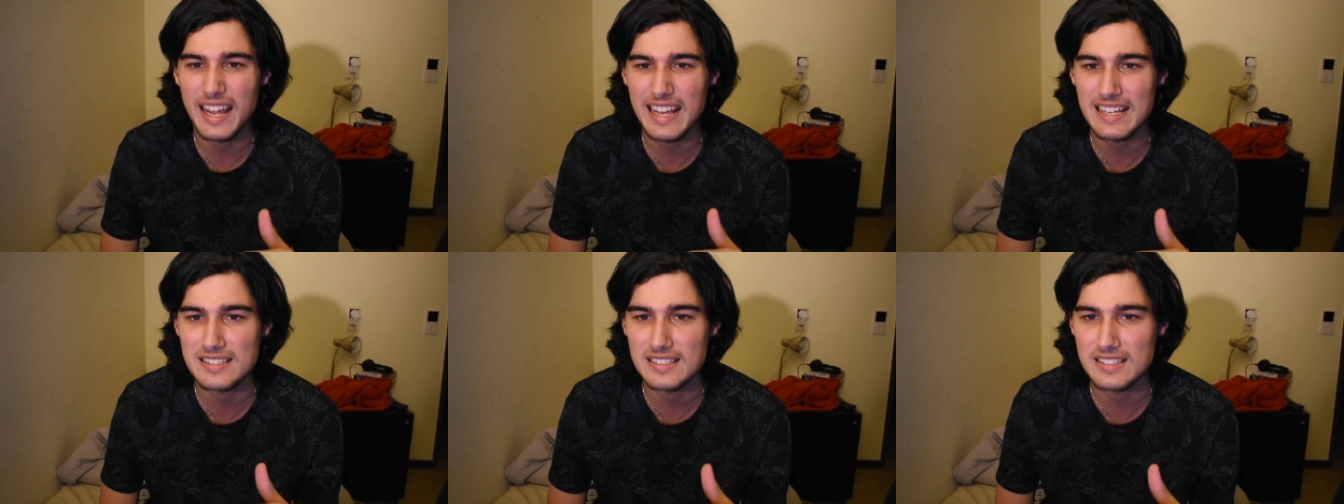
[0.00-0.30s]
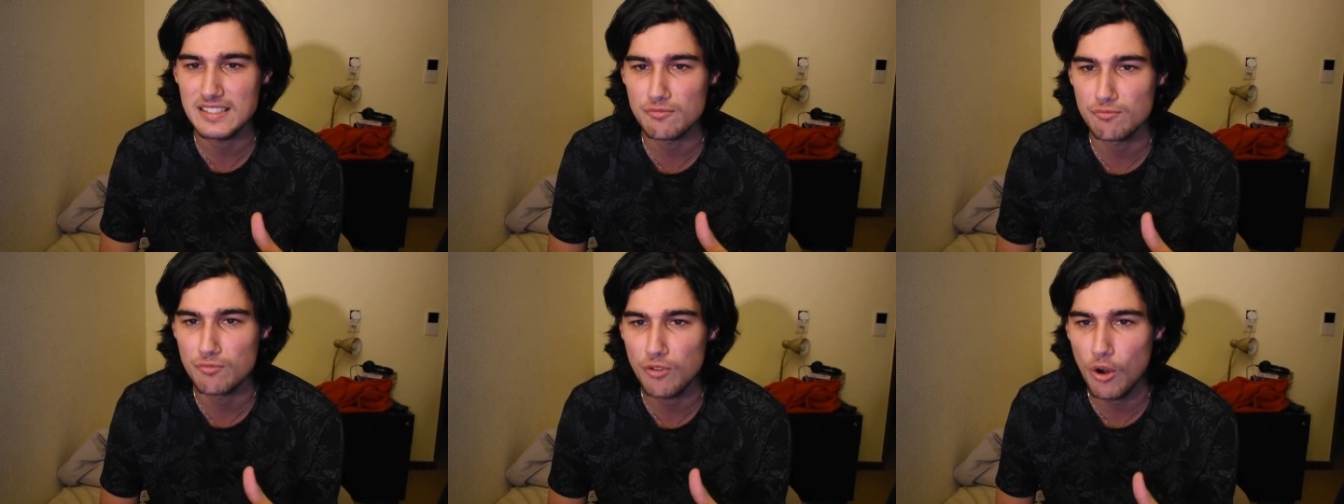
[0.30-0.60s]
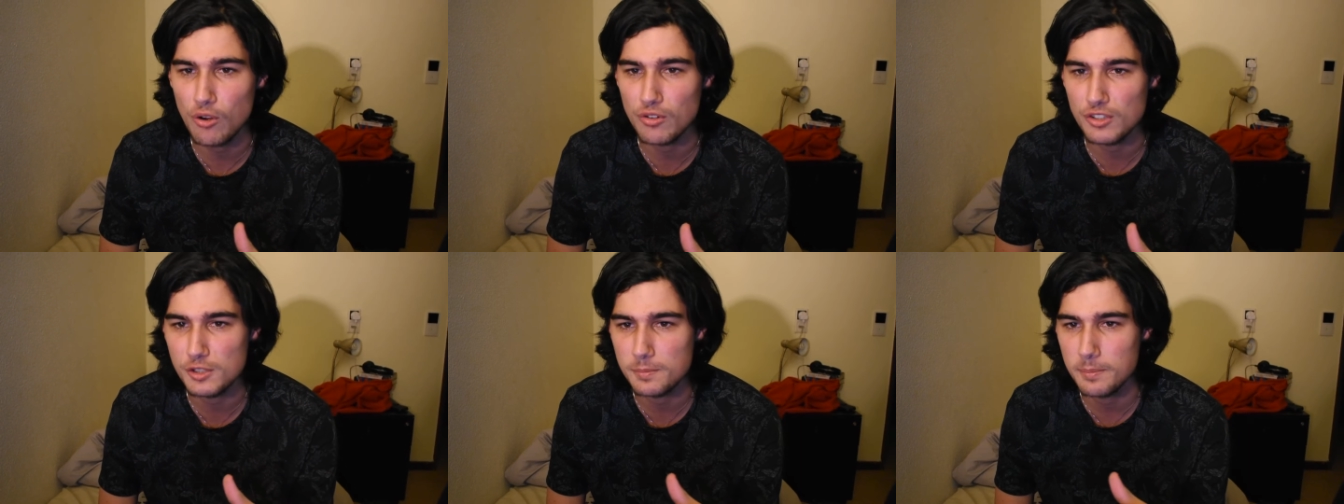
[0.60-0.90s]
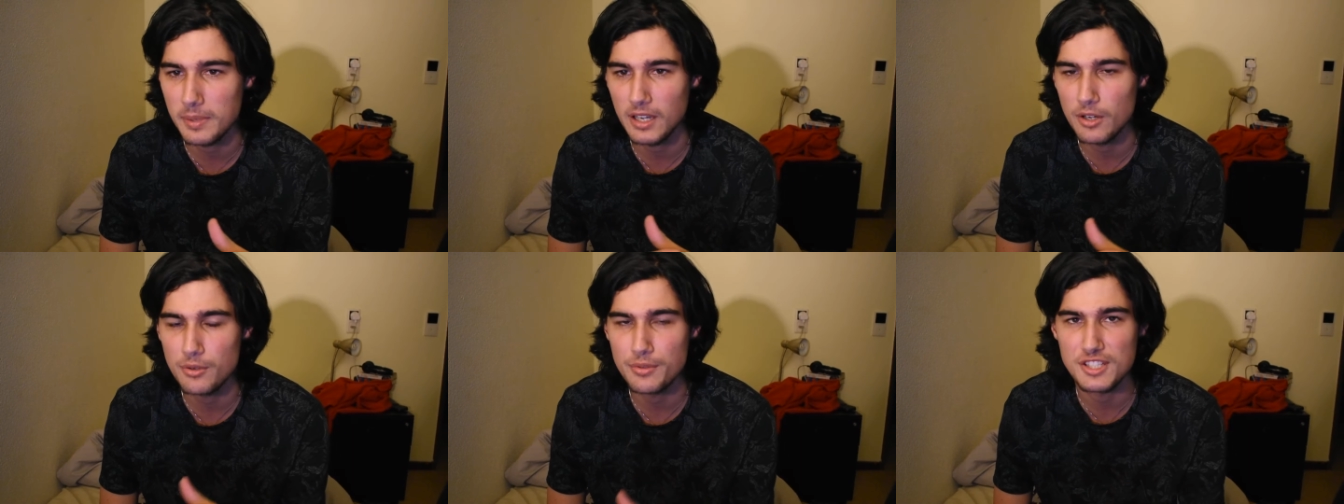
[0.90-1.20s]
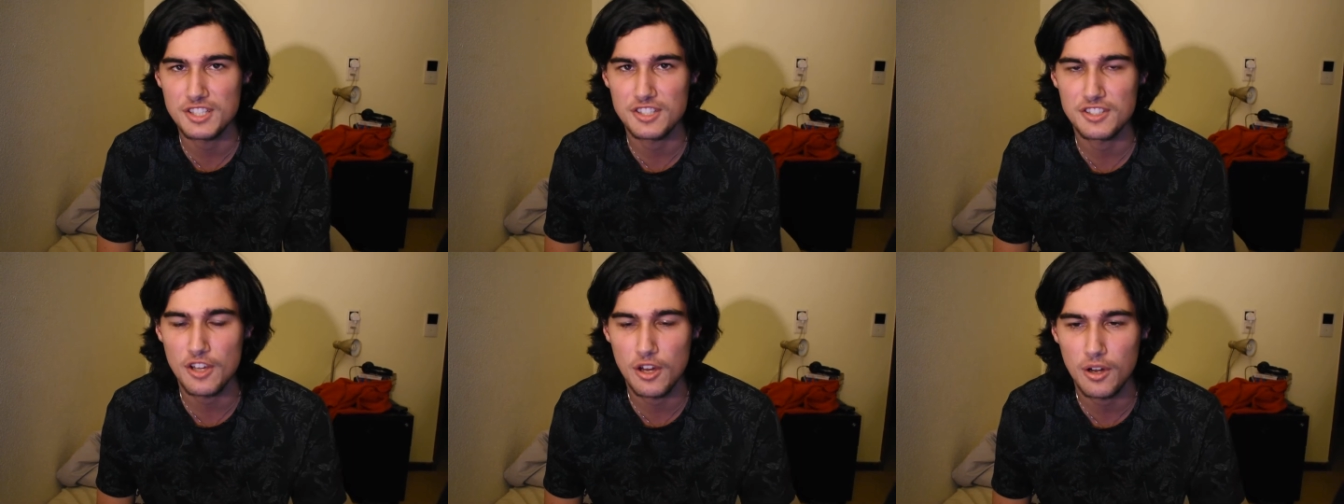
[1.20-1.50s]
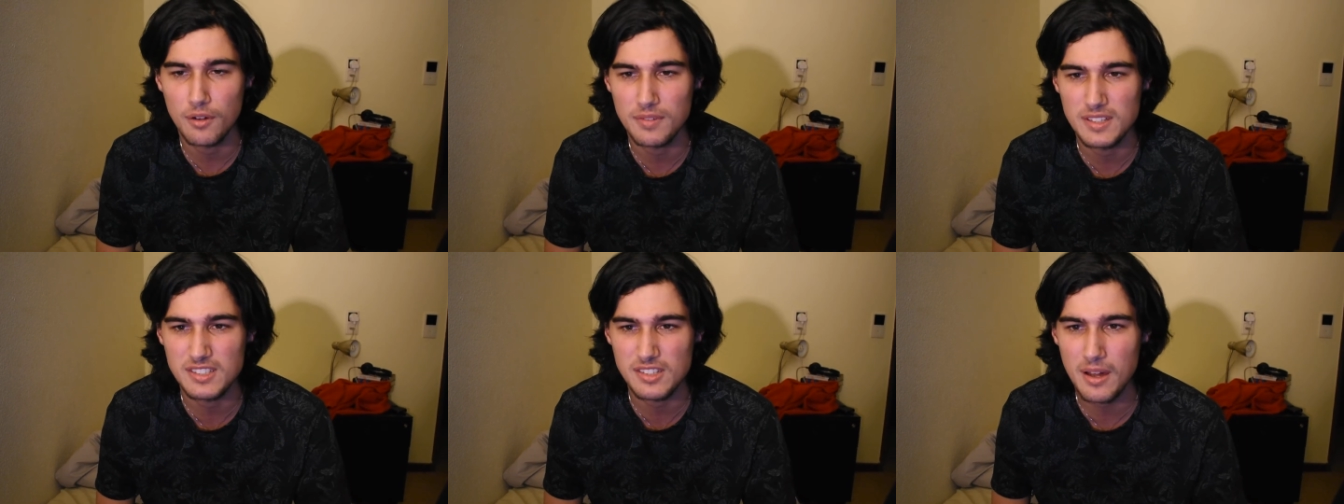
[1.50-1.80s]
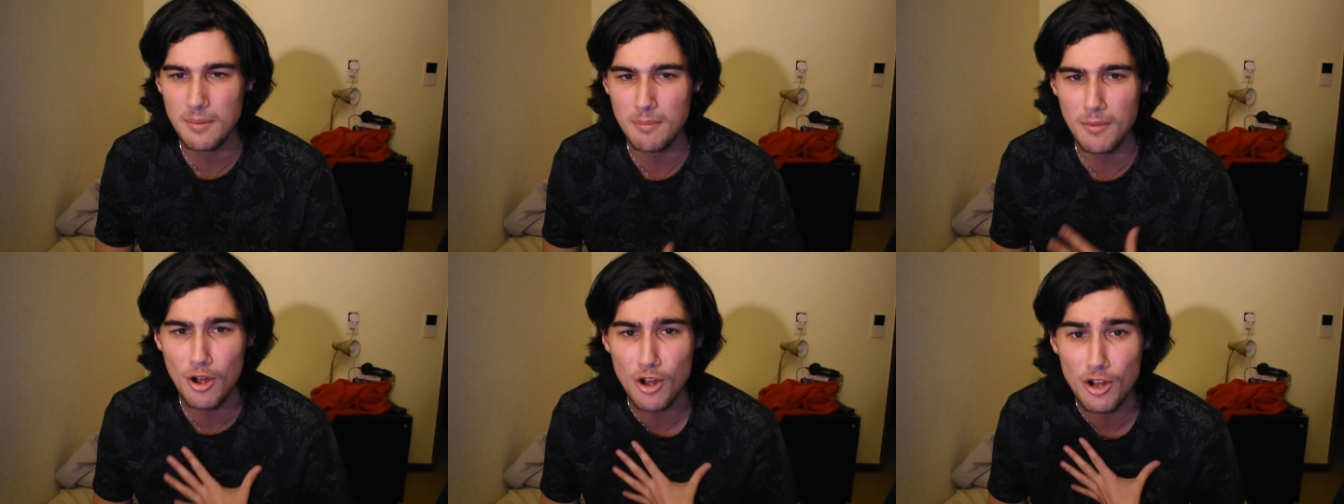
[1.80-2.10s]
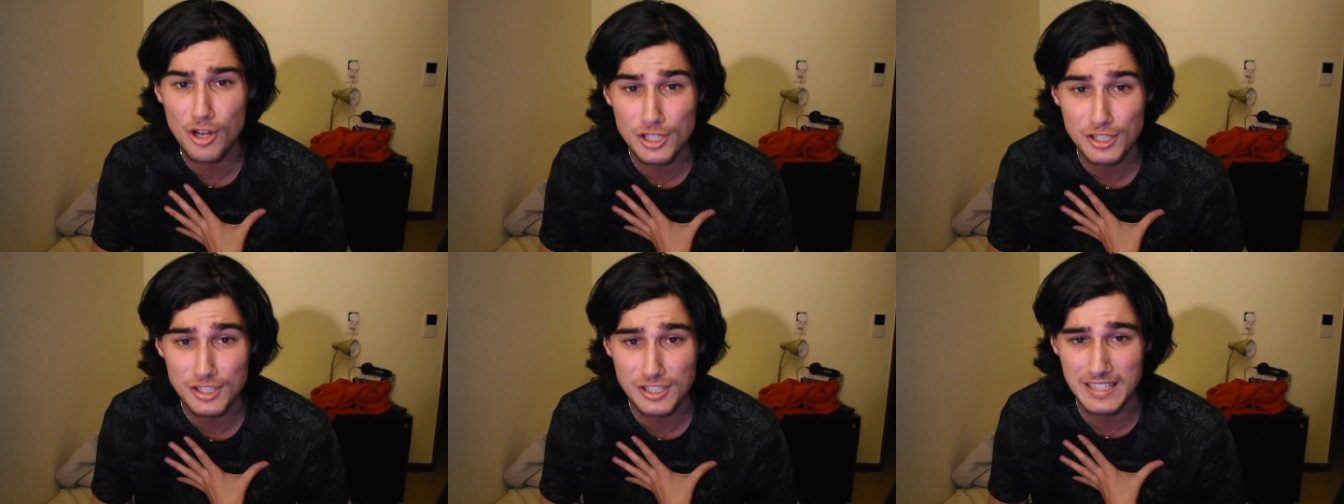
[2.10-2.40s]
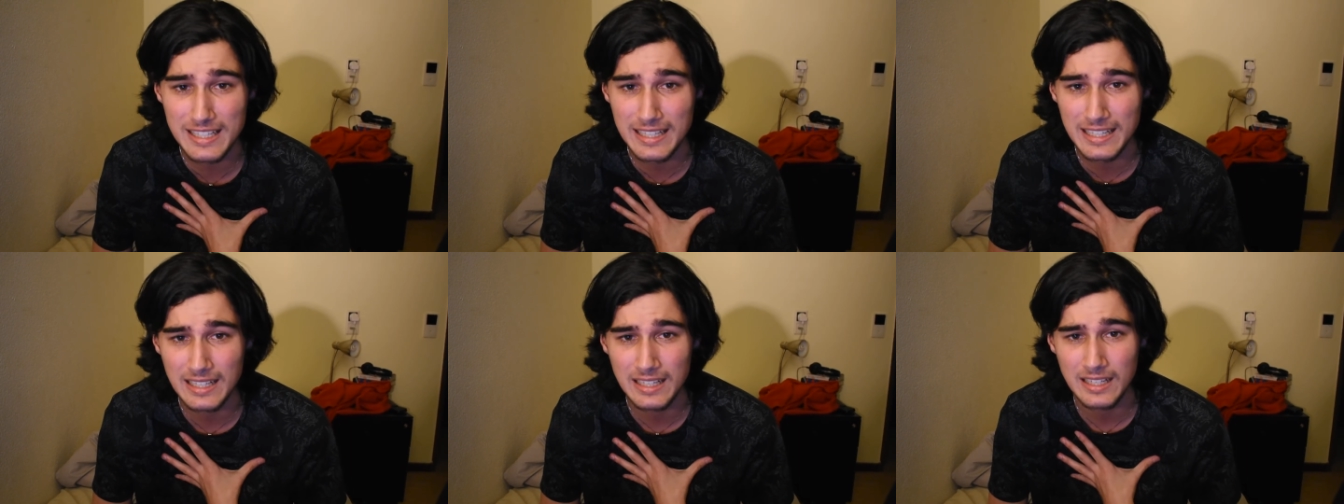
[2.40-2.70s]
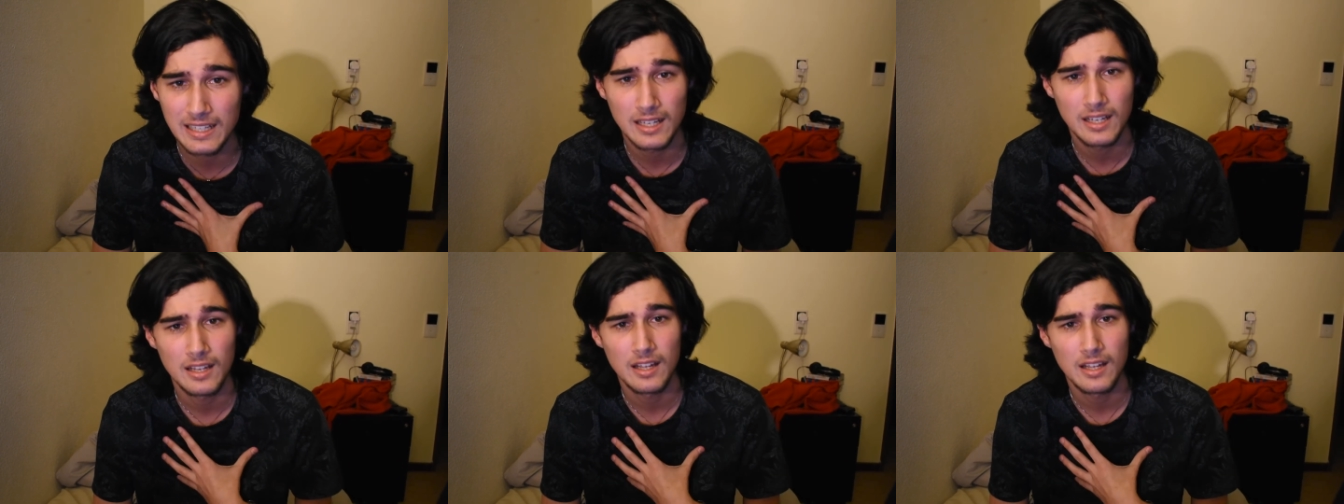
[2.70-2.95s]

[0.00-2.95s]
S rocks below the surface. I'm hurting.